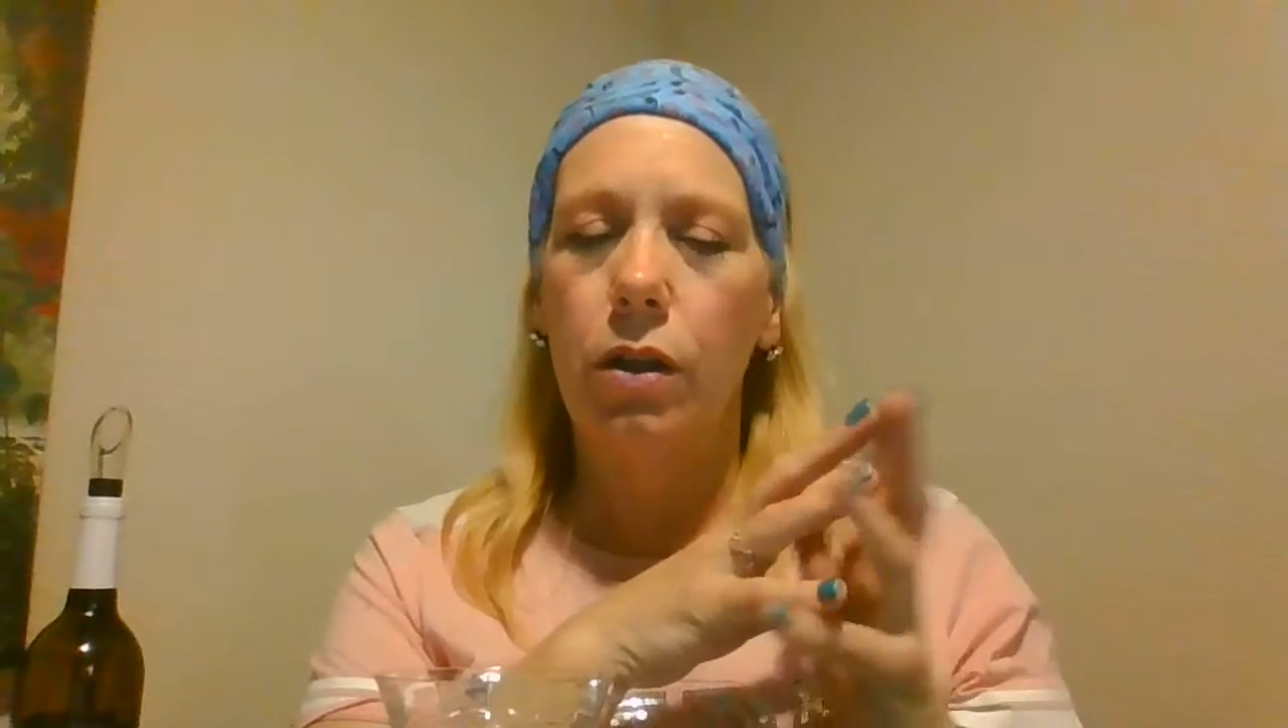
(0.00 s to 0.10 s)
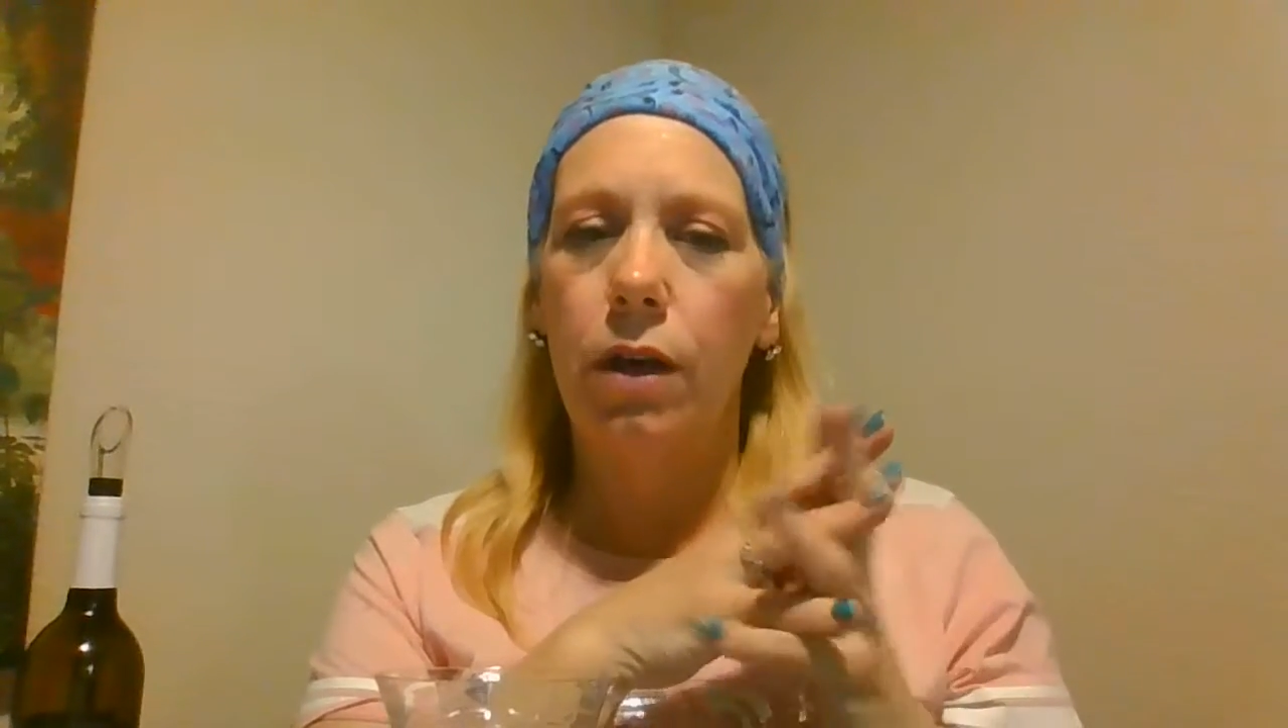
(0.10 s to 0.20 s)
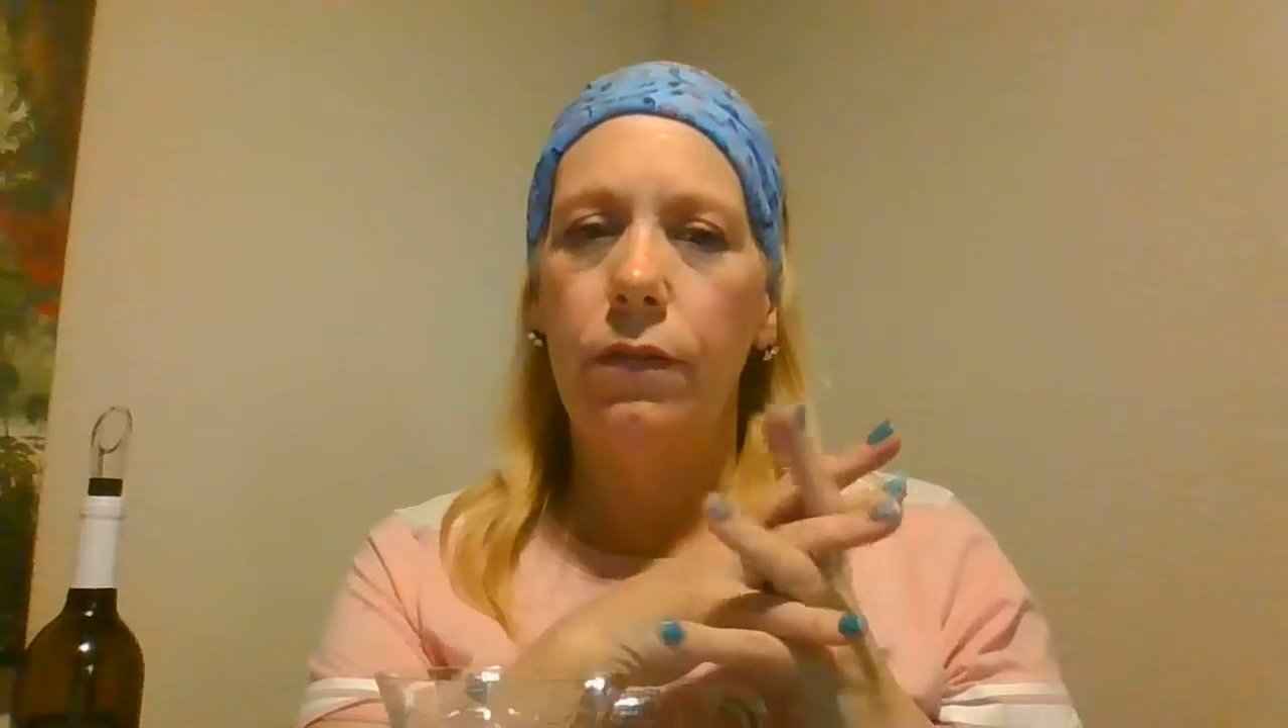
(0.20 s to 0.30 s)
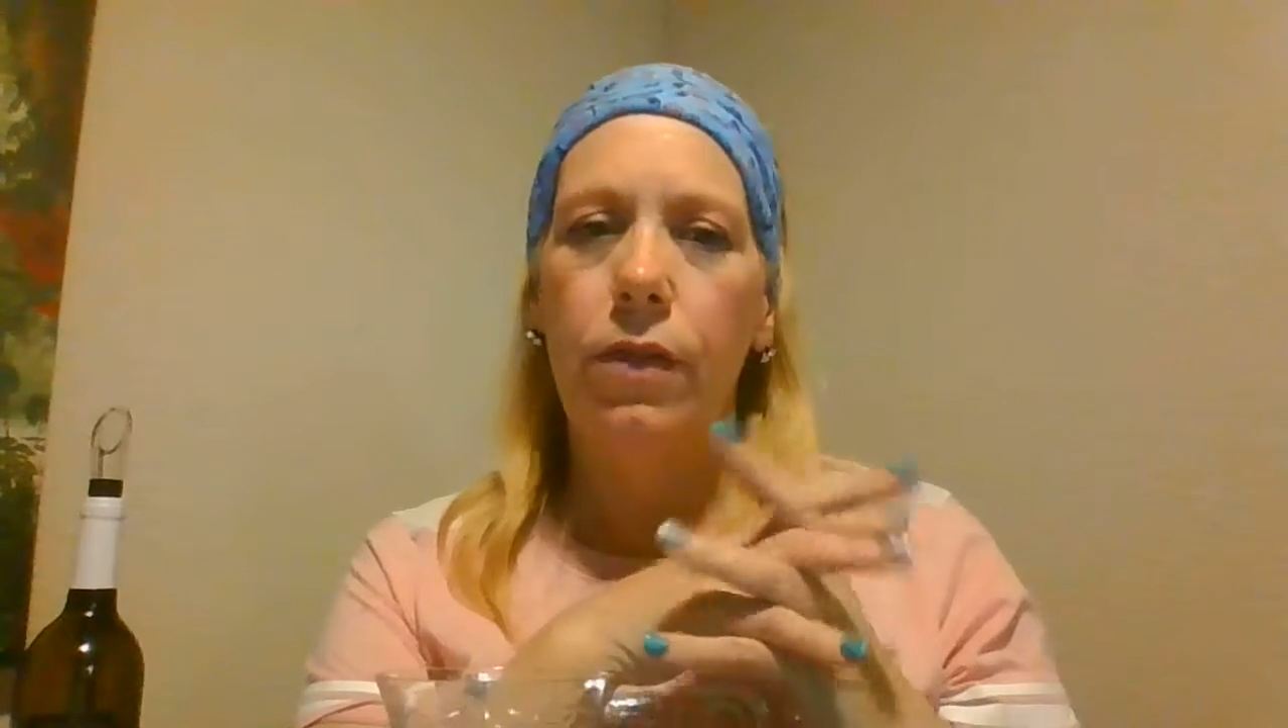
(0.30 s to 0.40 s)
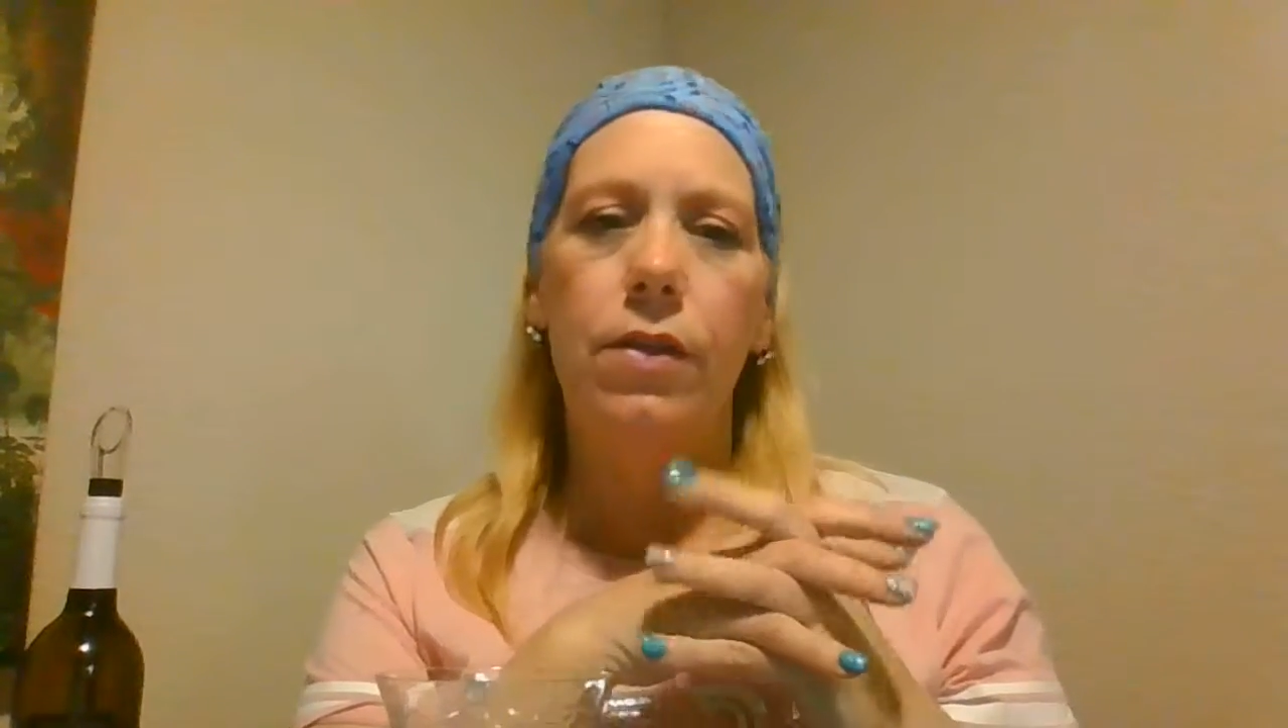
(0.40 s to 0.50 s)

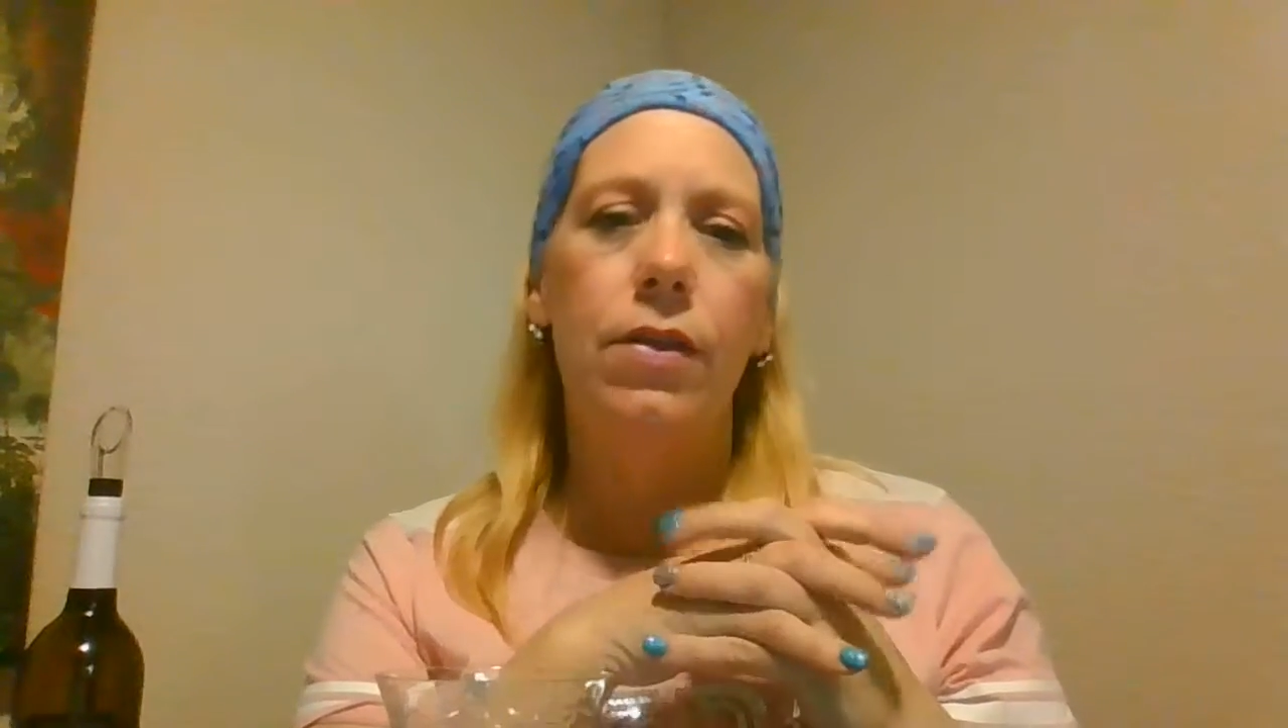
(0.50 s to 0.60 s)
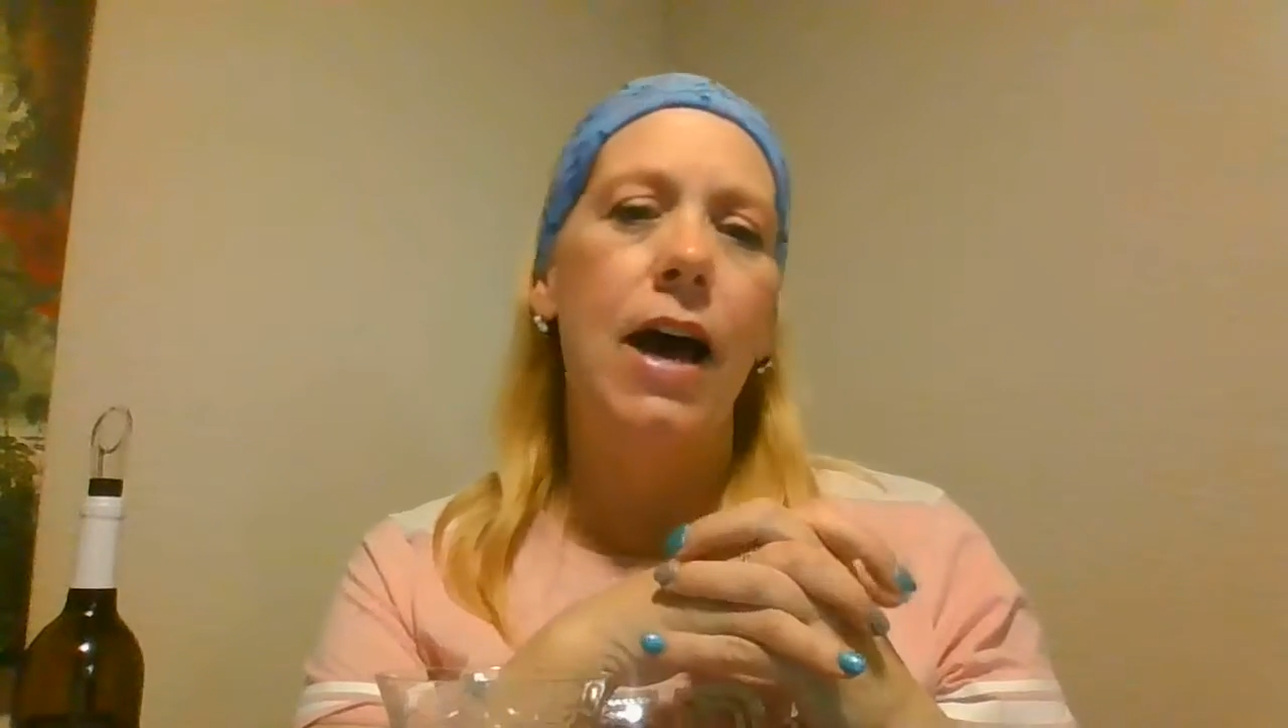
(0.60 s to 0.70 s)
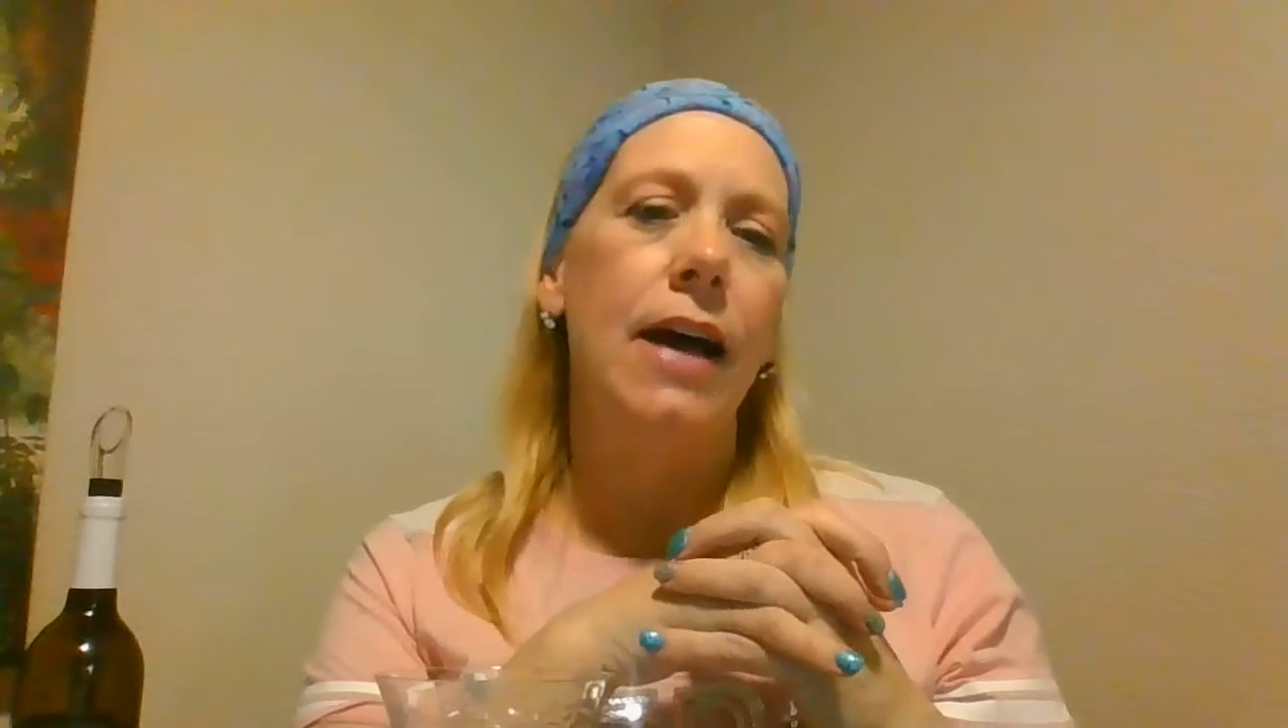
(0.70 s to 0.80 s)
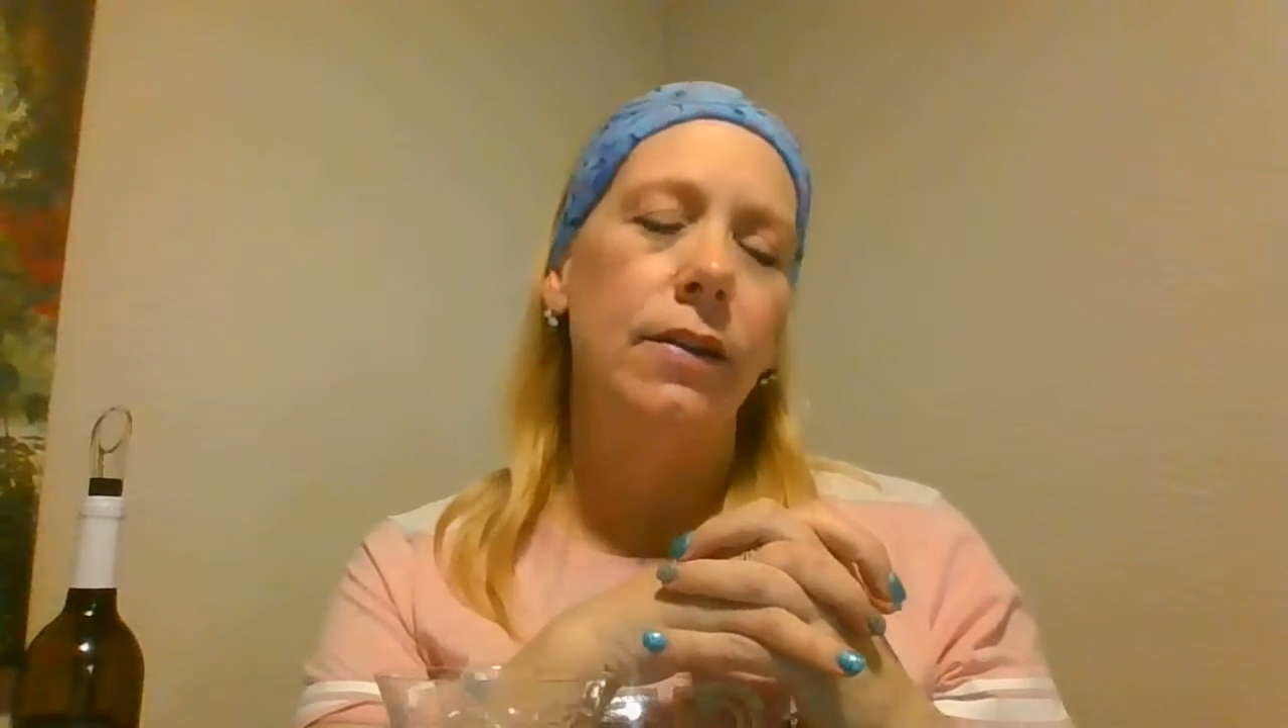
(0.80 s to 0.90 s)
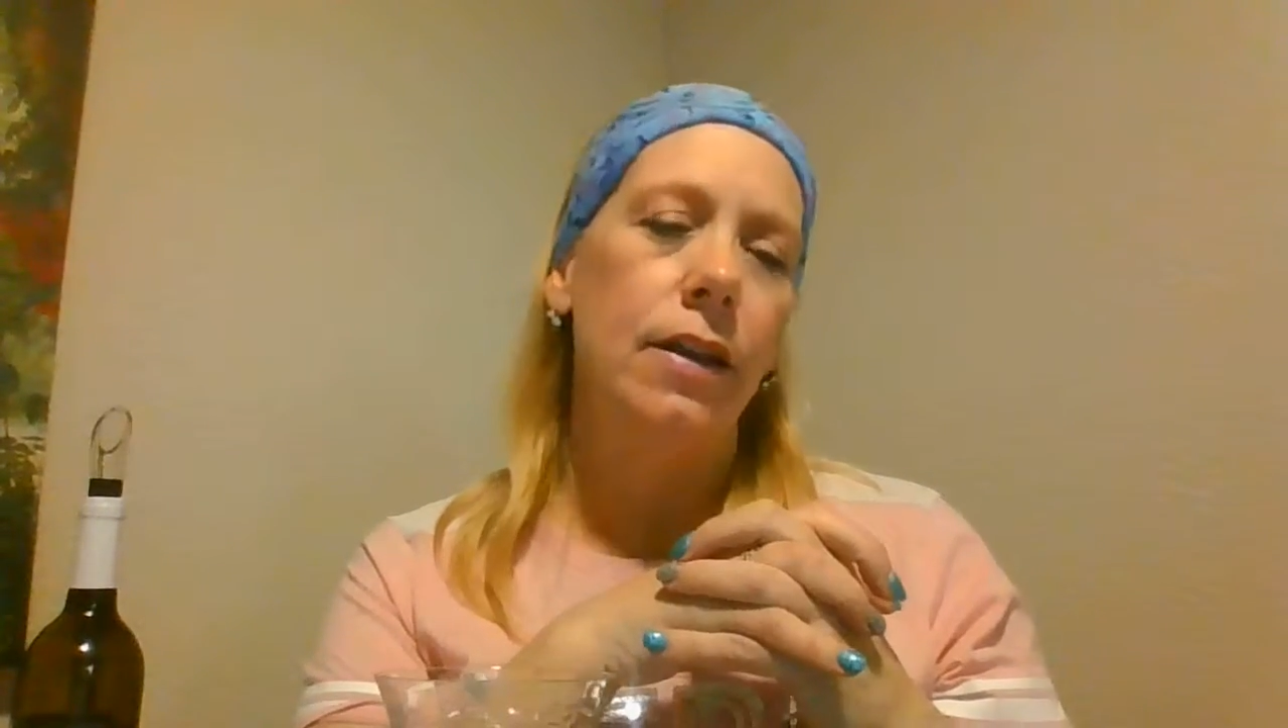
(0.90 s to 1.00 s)
of that